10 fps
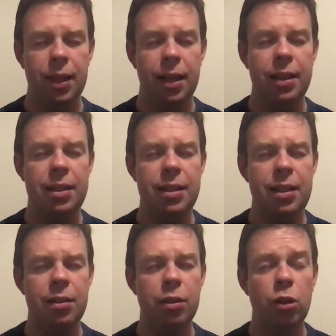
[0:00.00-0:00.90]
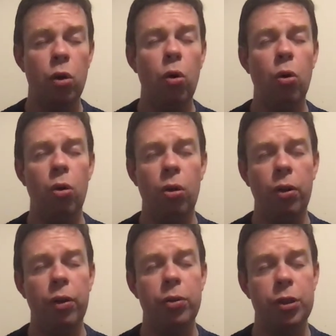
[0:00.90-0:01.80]
and indeed call
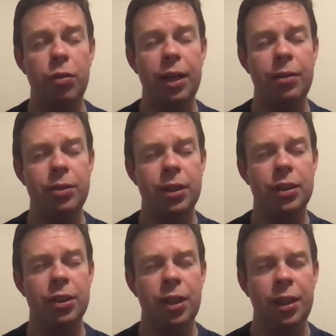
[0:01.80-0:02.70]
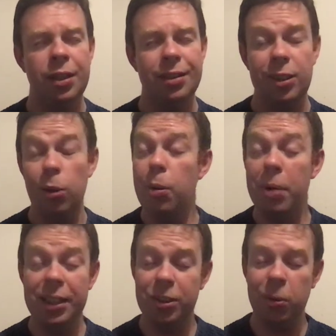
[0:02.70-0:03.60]
those around us to a
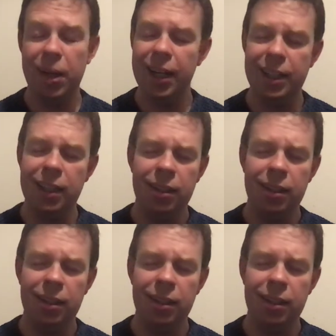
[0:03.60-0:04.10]
better way.